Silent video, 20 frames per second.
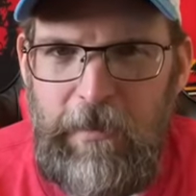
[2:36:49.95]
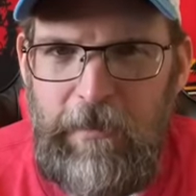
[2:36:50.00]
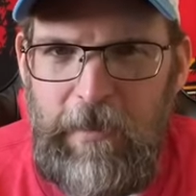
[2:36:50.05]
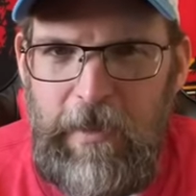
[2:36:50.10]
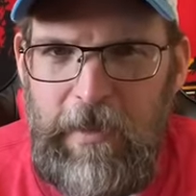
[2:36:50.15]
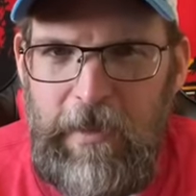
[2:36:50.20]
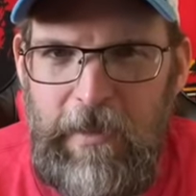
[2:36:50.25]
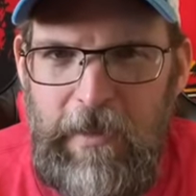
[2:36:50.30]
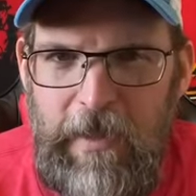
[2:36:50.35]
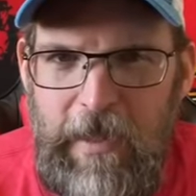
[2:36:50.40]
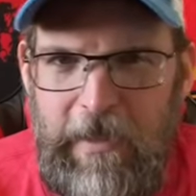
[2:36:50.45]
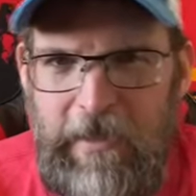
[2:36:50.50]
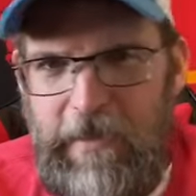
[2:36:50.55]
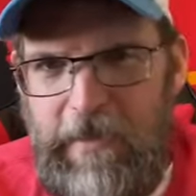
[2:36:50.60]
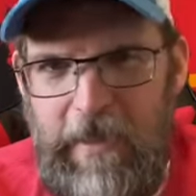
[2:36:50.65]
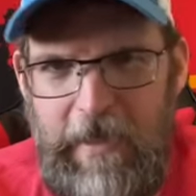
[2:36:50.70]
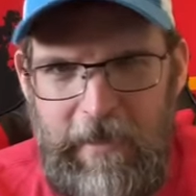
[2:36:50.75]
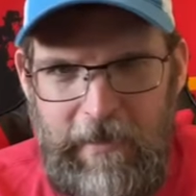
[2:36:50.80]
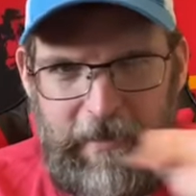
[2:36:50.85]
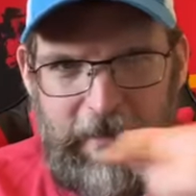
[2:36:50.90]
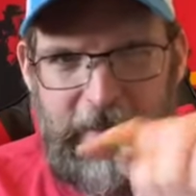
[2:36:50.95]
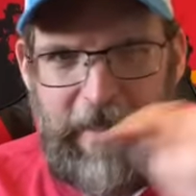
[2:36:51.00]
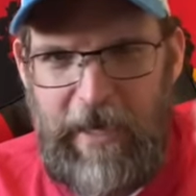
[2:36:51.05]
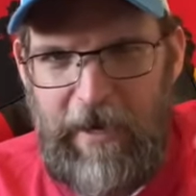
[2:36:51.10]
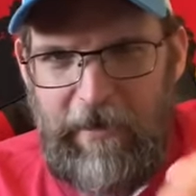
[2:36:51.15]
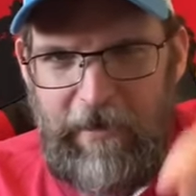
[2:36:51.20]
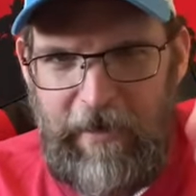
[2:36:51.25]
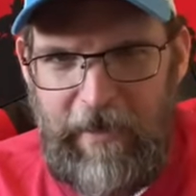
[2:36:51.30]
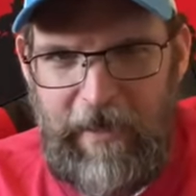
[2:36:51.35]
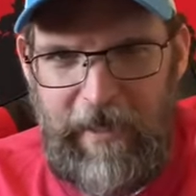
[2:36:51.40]
me to like say
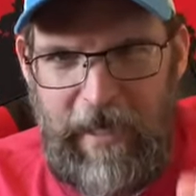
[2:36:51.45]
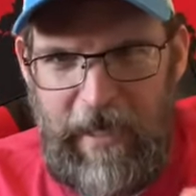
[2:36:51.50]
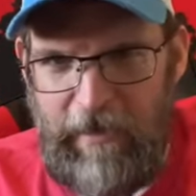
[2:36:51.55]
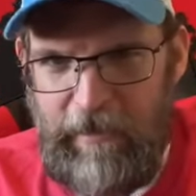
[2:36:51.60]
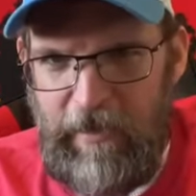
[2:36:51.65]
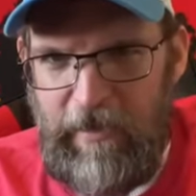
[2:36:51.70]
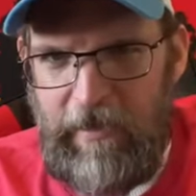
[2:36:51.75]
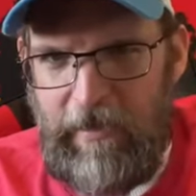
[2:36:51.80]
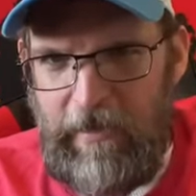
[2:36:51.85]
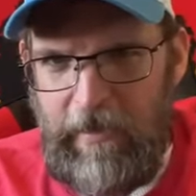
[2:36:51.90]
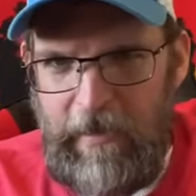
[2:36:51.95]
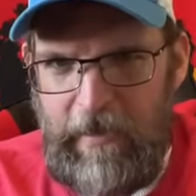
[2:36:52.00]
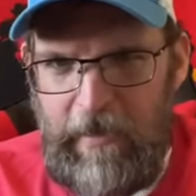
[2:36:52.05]
Terry, comma?